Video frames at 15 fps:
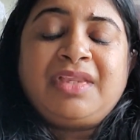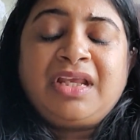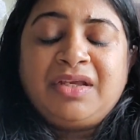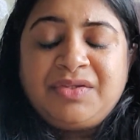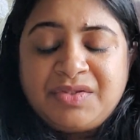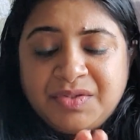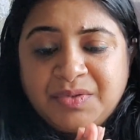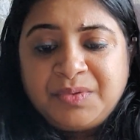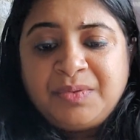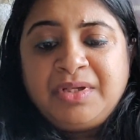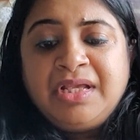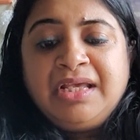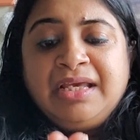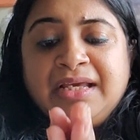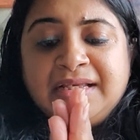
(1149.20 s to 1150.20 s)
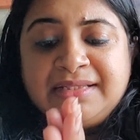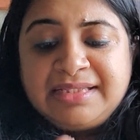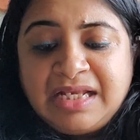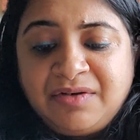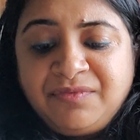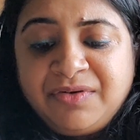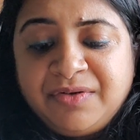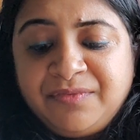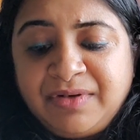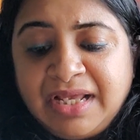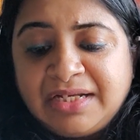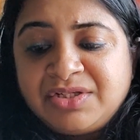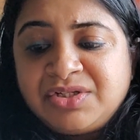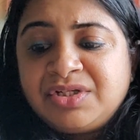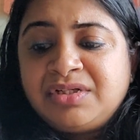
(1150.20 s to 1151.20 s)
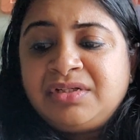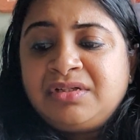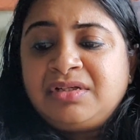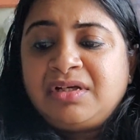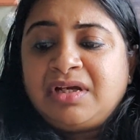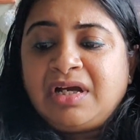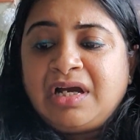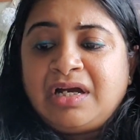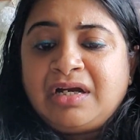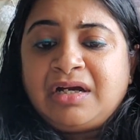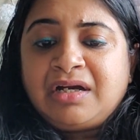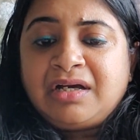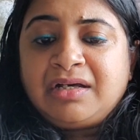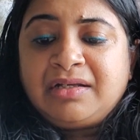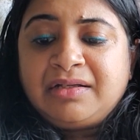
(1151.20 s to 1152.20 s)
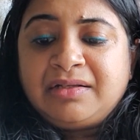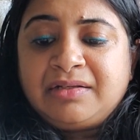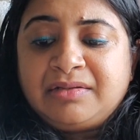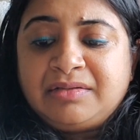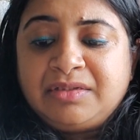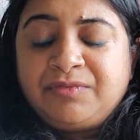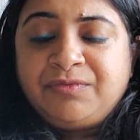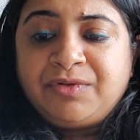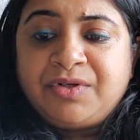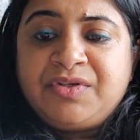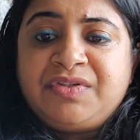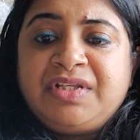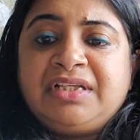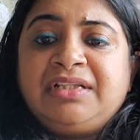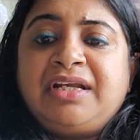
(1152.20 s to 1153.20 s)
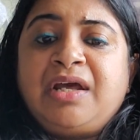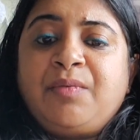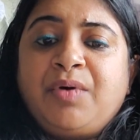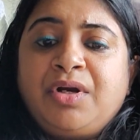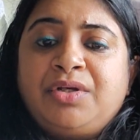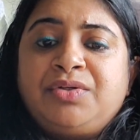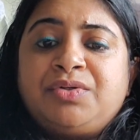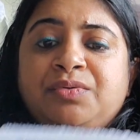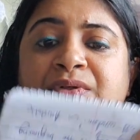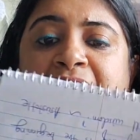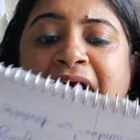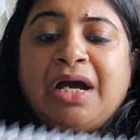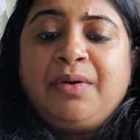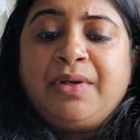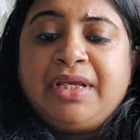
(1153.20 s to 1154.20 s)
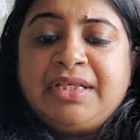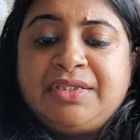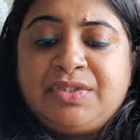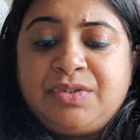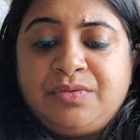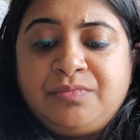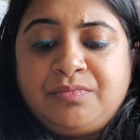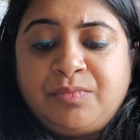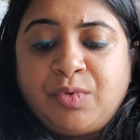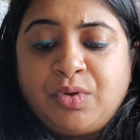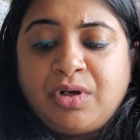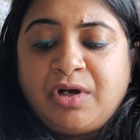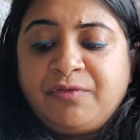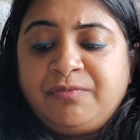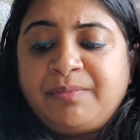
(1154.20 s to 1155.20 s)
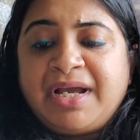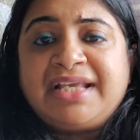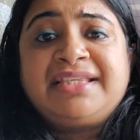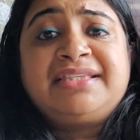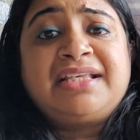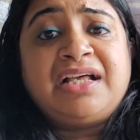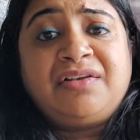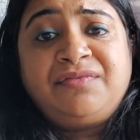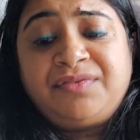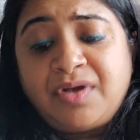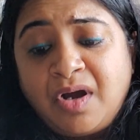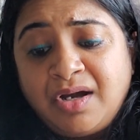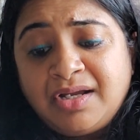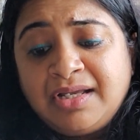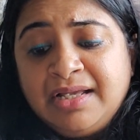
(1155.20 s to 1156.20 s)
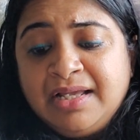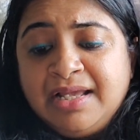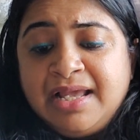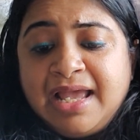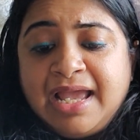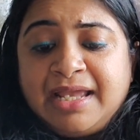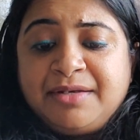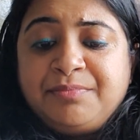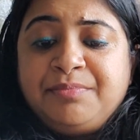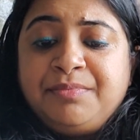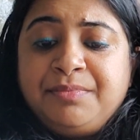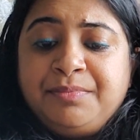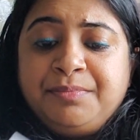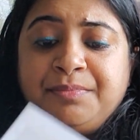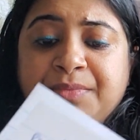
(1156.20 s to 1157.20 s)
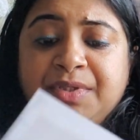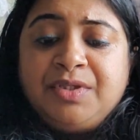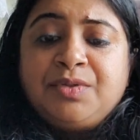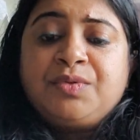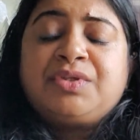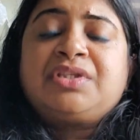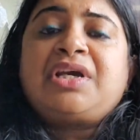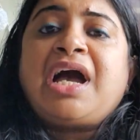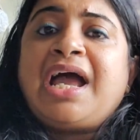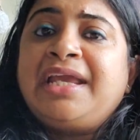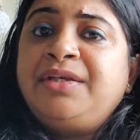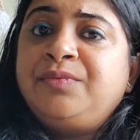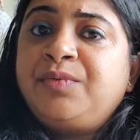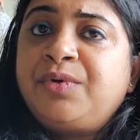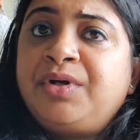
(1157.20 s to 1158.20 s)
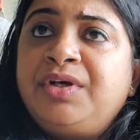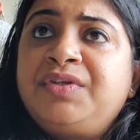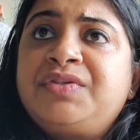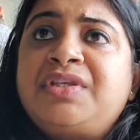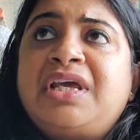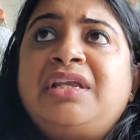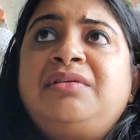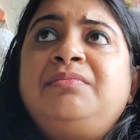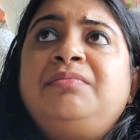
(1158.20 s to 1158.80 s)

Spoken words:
So self-reflection, the first thing that I want to do now is more of my self-talk, and use kind words, and